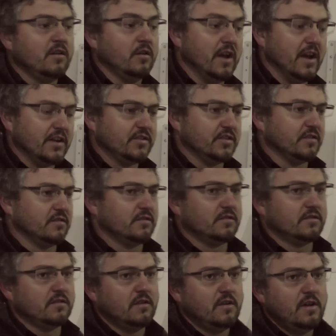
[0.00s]

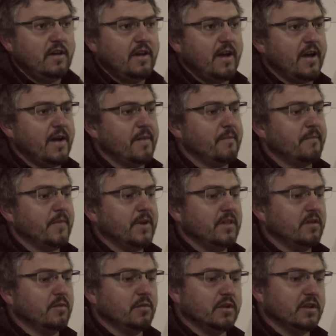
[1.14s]
connections
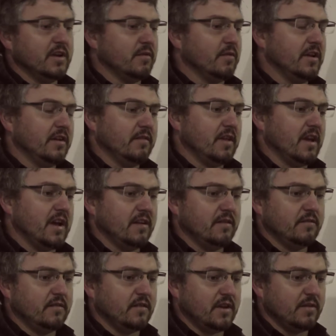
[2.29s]
in the building, where I
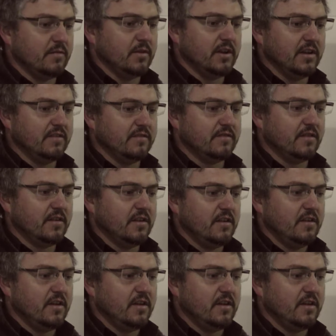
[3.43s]
believe